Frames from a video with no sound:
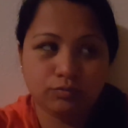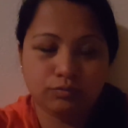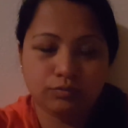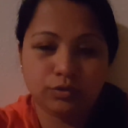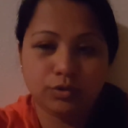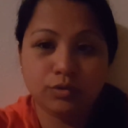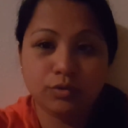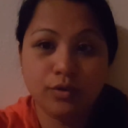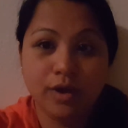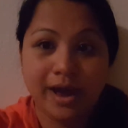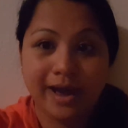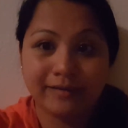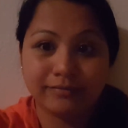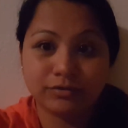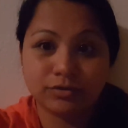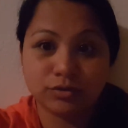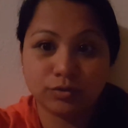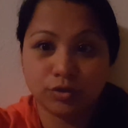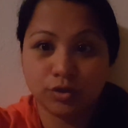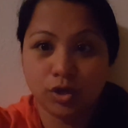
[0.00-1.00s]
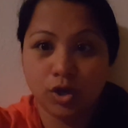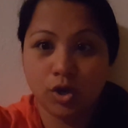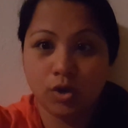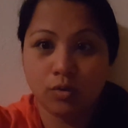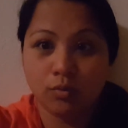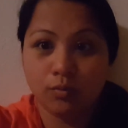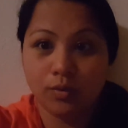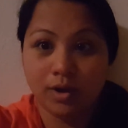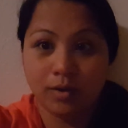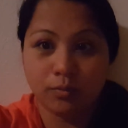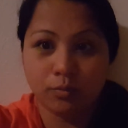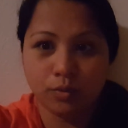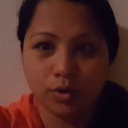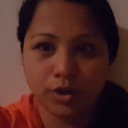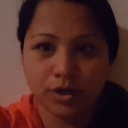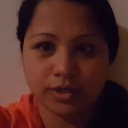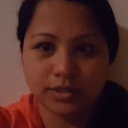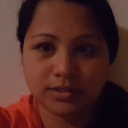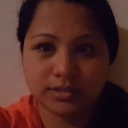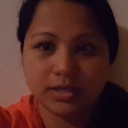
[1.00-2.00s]
you have to know what
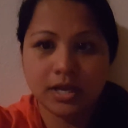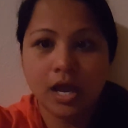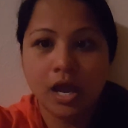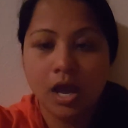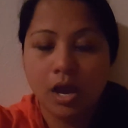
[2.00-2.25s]
works,